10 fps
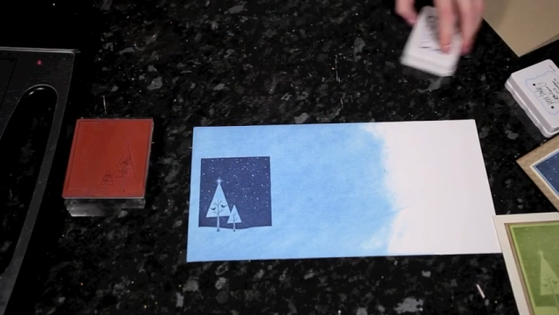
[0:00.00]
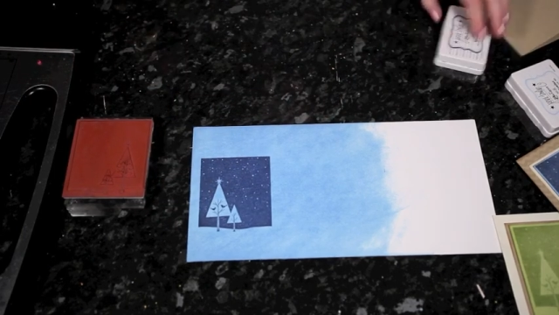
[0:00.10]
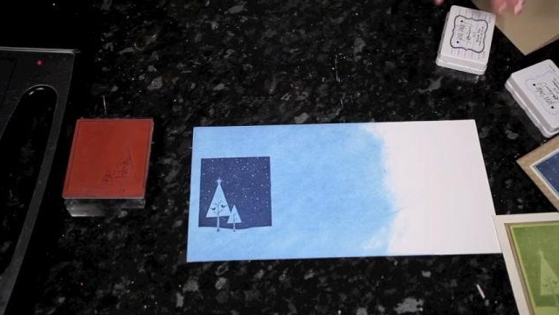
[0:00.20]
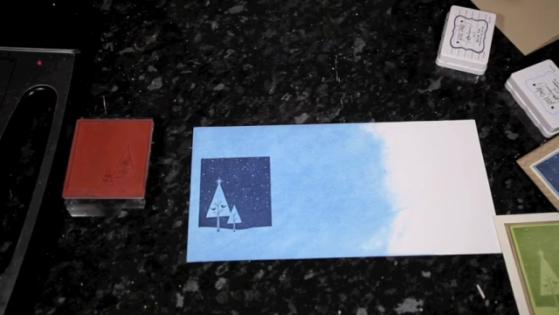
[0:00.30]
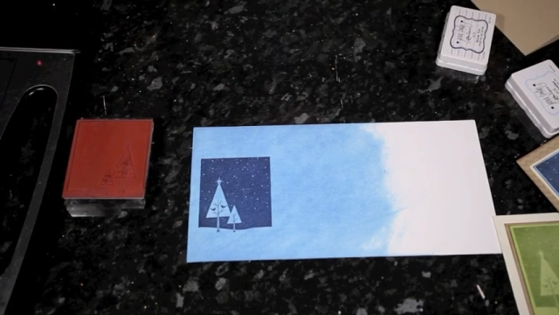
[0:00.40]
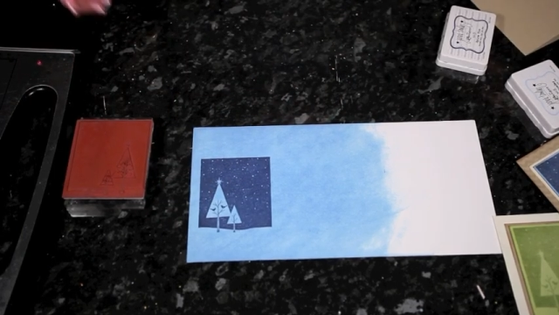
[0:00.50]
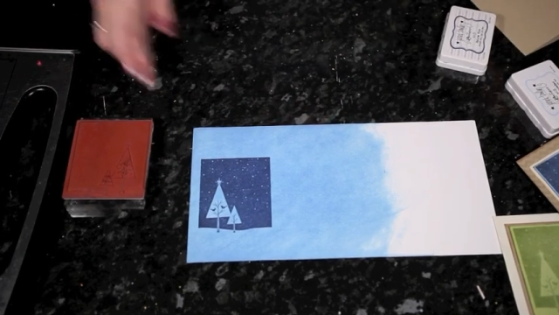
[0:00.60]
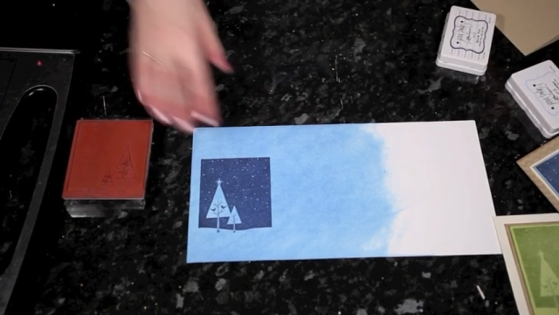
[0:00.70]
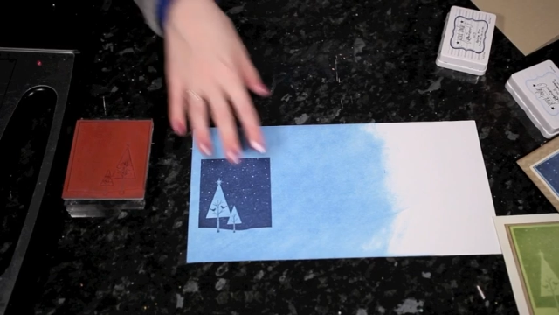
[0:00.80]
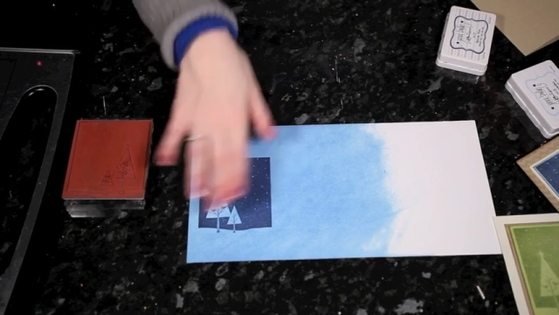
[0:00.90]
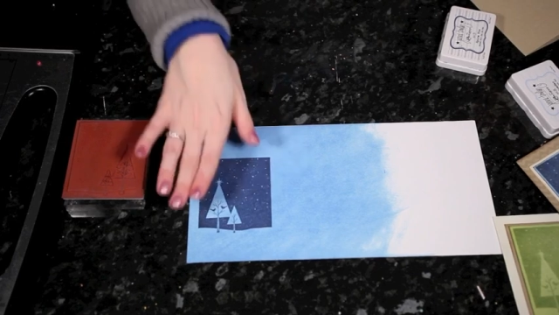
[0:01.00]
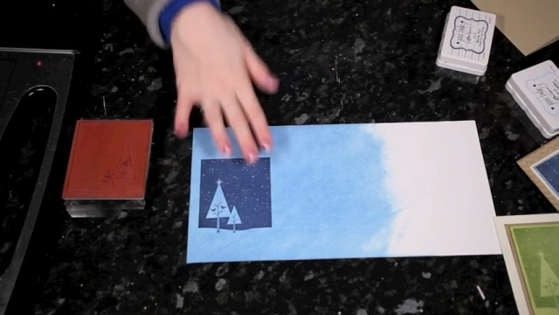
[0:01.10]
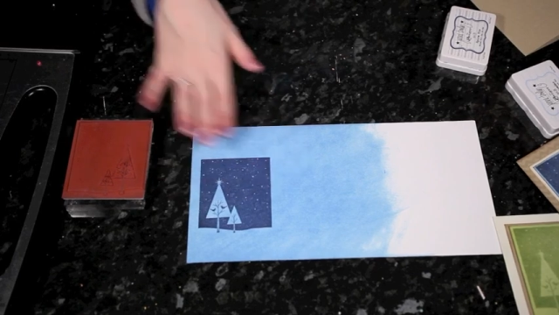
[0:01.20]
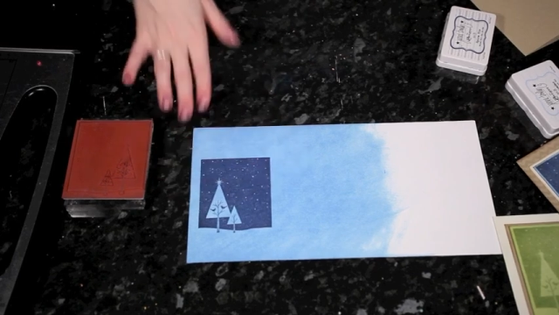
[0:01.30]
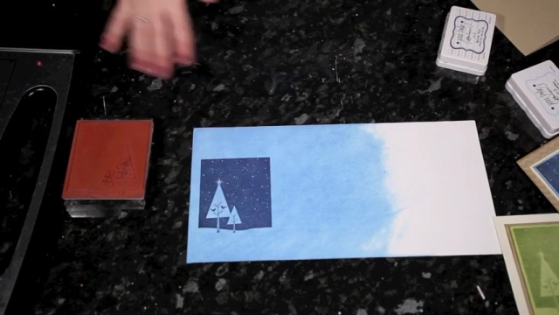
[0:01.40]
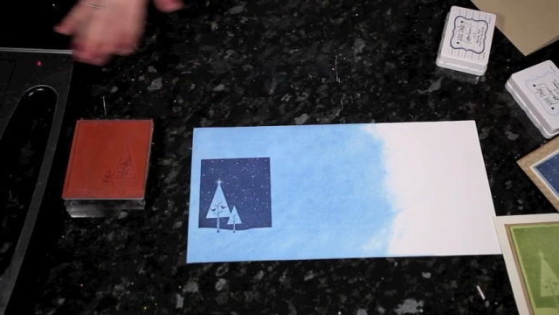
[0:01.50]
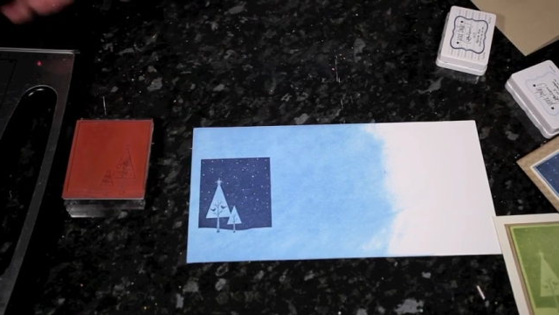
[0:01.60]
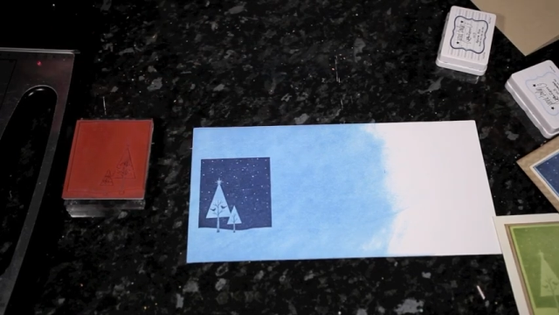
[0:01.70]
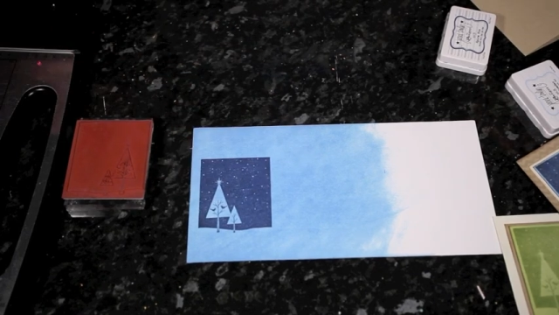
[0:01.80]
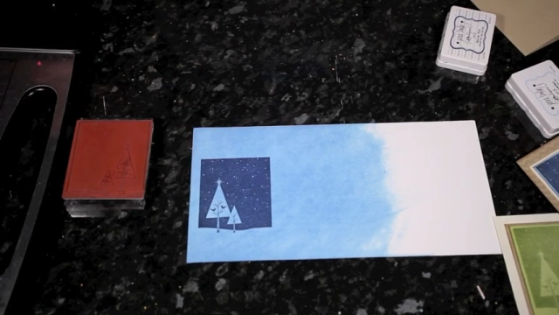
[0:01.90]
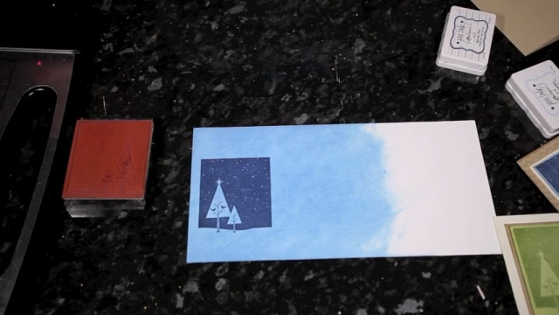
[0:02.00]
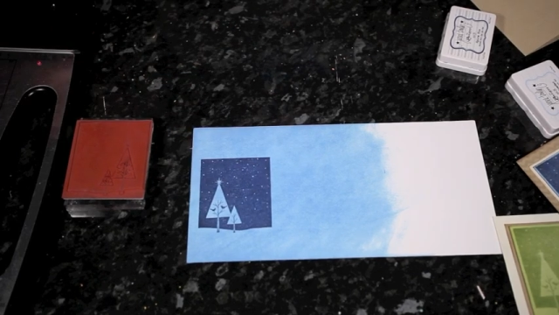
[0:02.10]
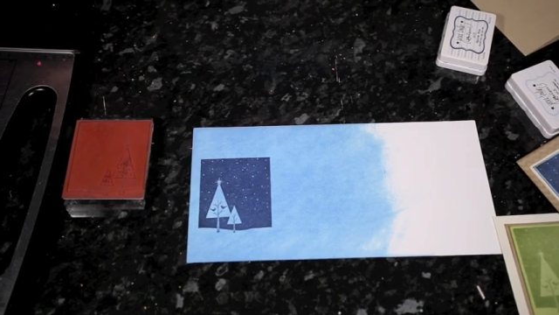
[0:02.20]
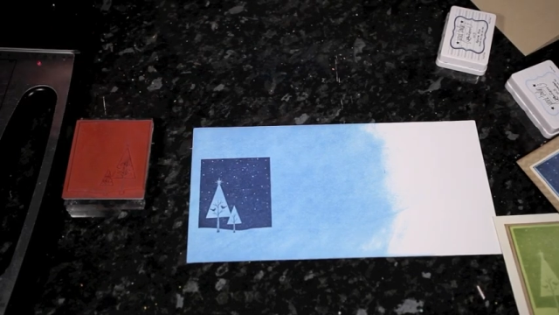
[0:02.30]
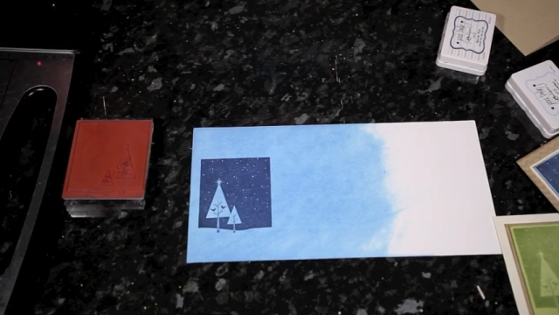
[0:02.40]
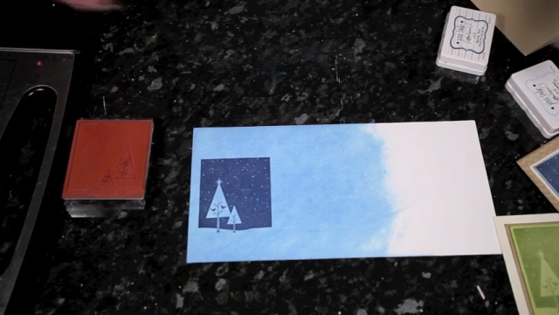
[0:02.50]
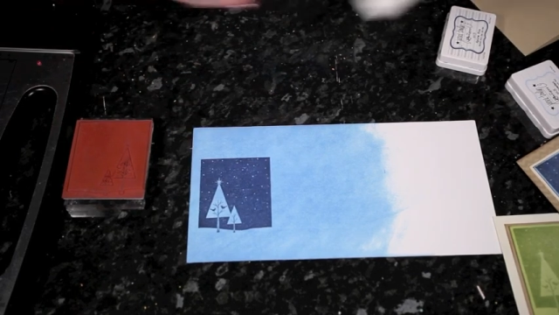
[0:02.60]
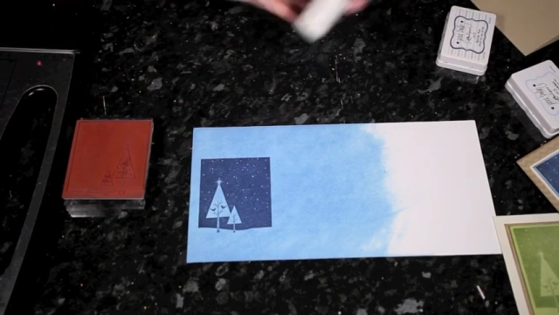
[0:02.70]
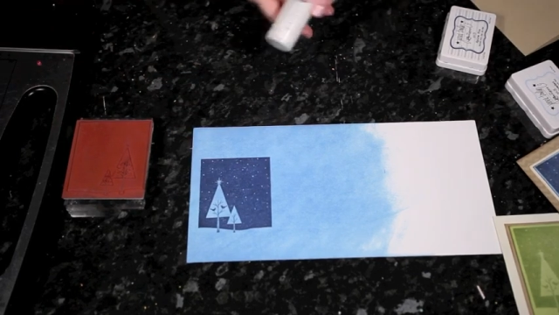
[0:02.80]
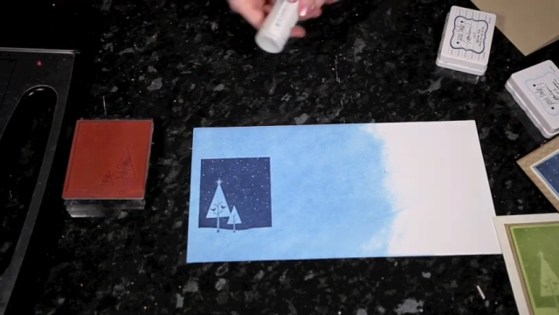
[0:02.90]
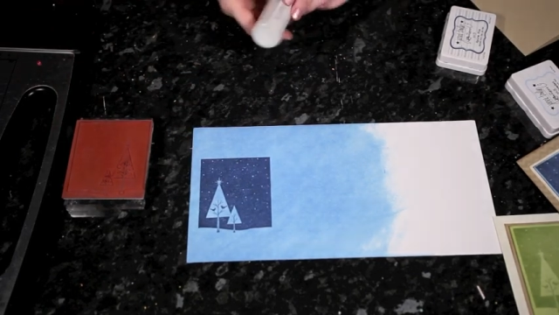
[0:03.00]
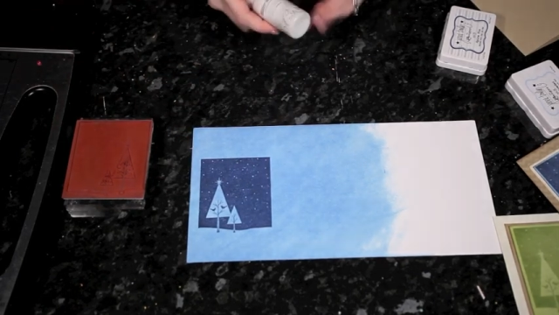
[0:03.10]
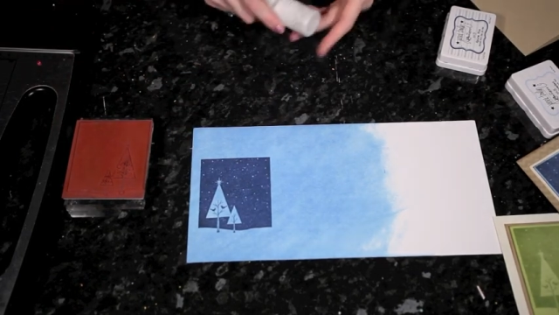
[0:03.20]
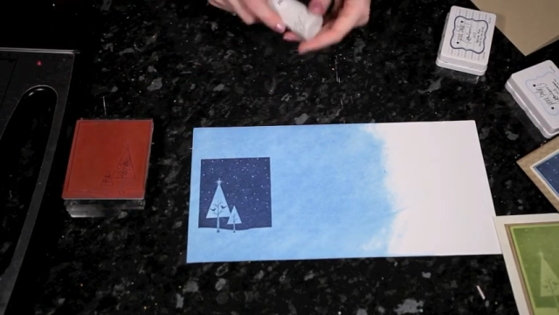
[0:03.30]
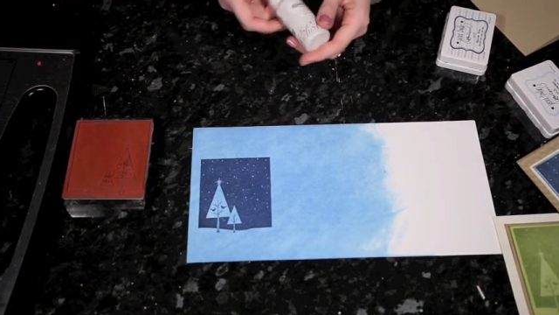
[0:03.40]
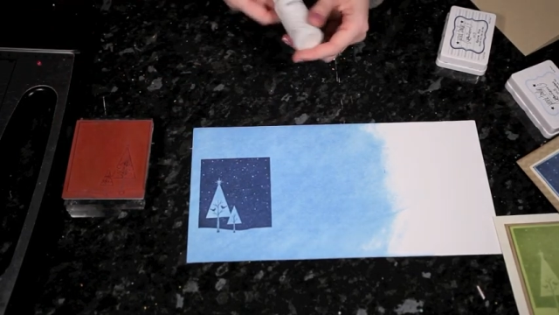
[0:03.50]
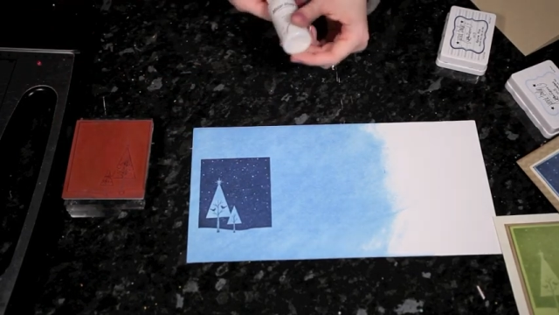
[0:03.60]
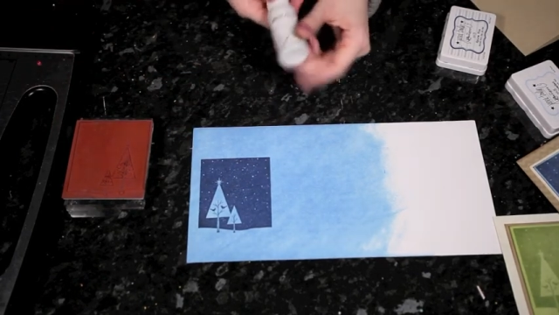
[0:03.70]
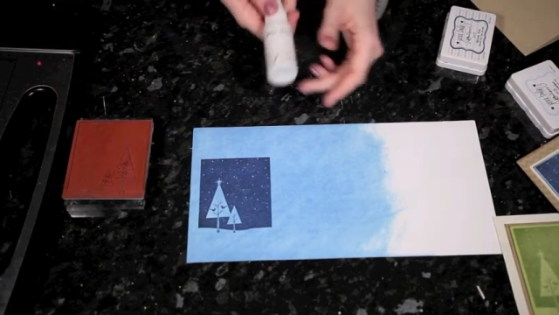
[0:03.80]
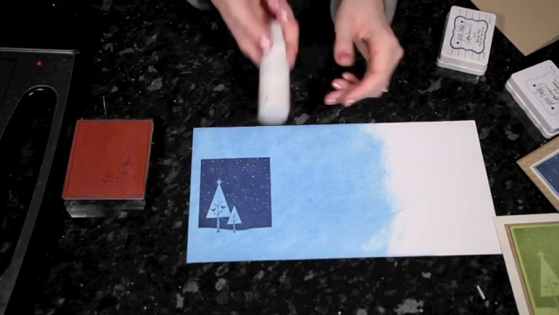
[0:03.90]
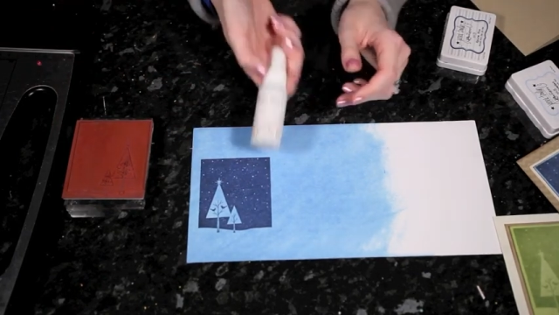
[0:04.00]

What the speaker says: [unreadable: no face in view]